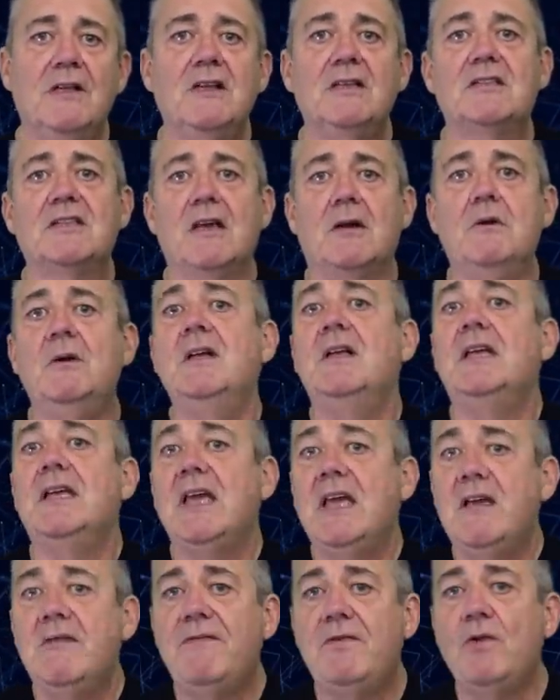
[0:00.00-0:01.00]
So,
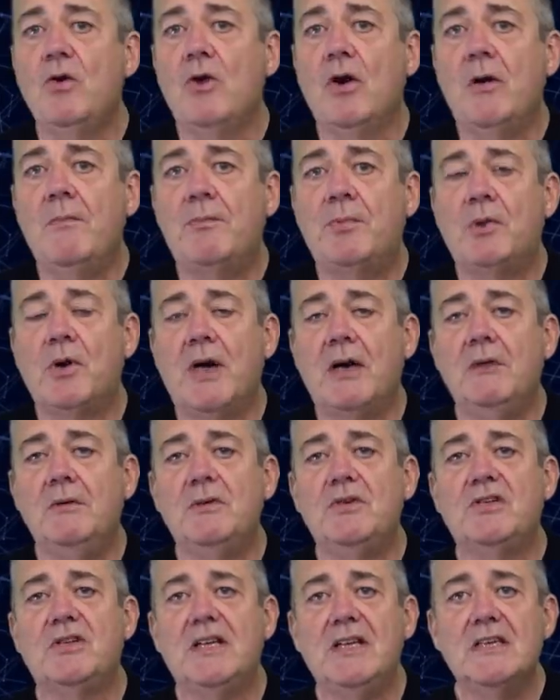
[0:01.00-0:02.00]
if your
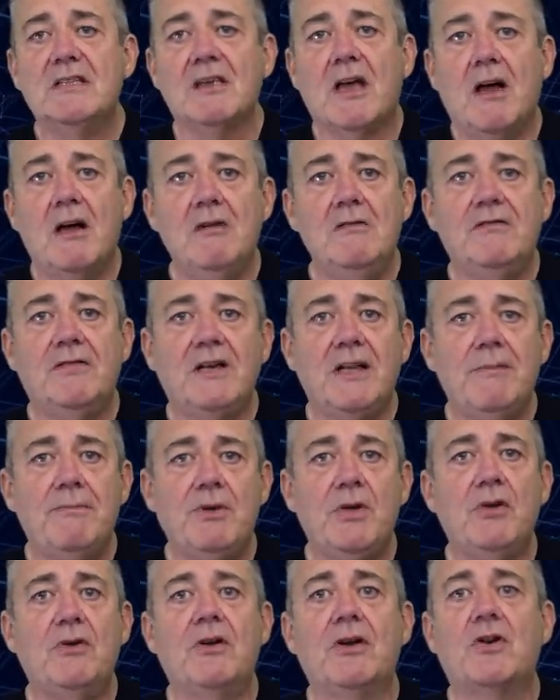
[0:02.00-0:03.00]
approach is overly
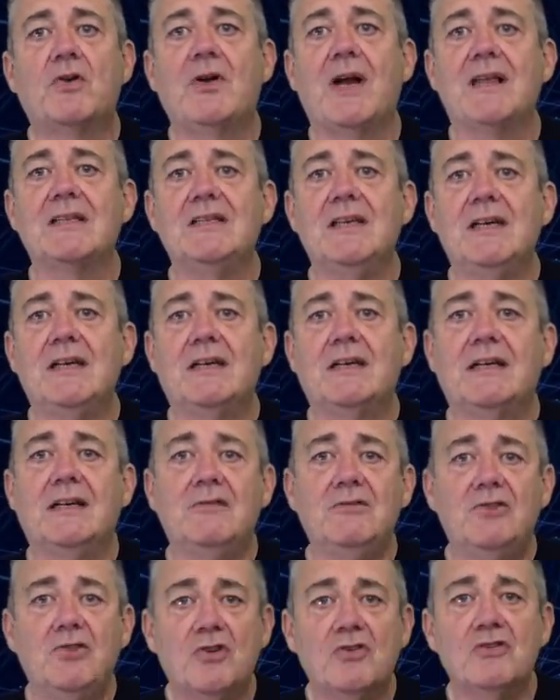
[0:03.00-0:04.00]
bureaucratic
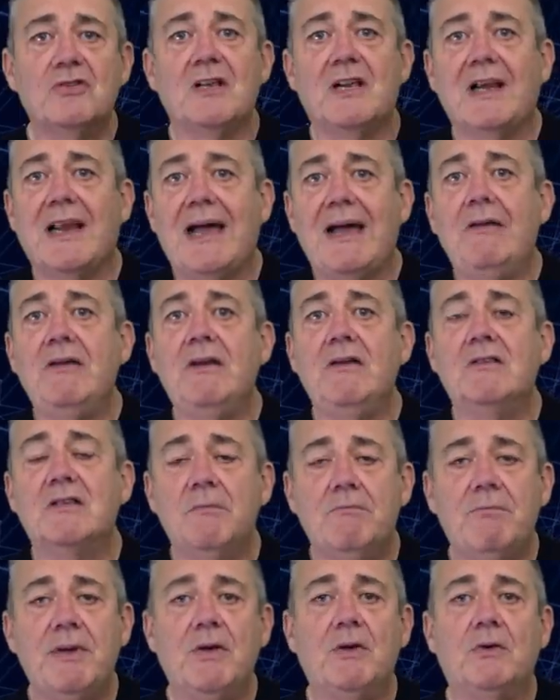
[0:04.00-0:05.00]
and doesn't allow you
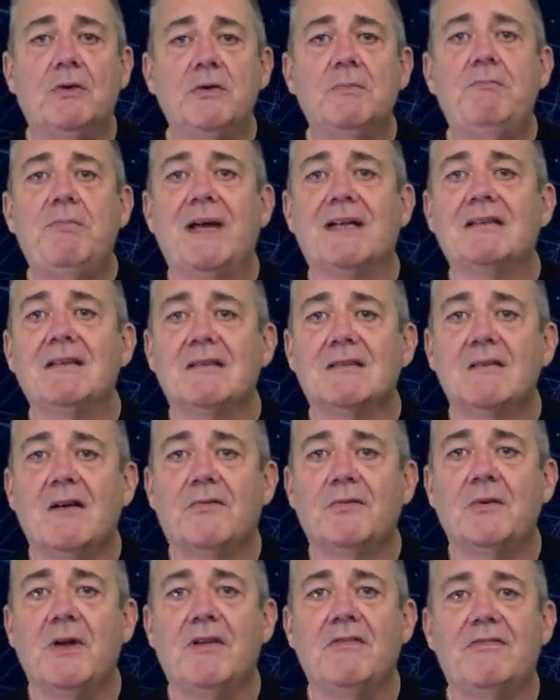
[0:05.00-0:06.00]
to build better
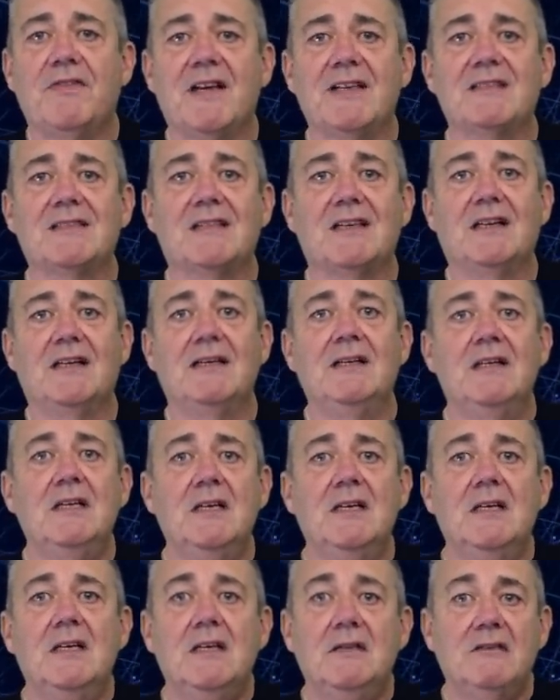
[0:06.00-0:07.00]
software faster,
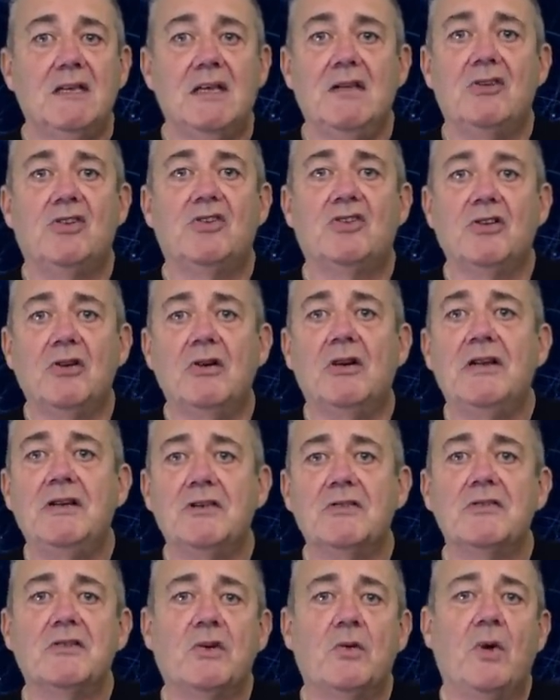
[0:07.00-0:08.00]
then it surely
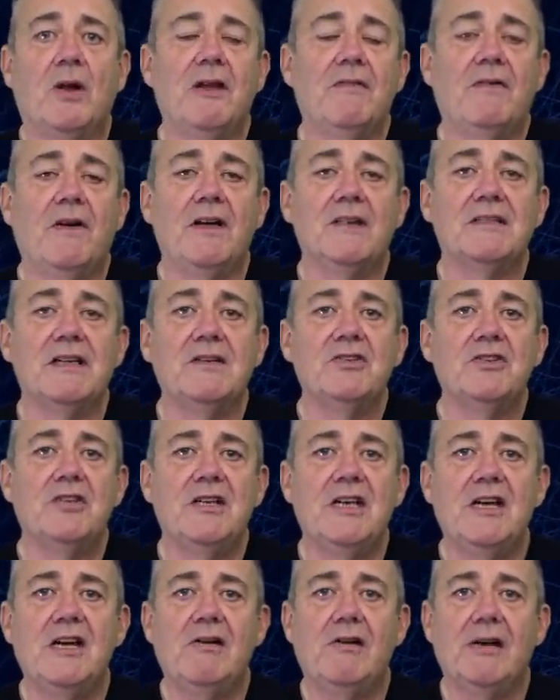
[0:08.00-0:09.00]
doesn't qualify as
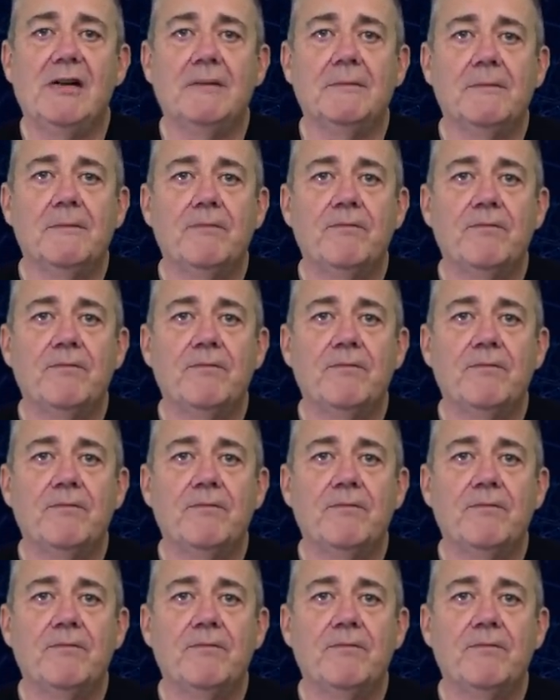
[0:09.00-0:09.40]
engineering.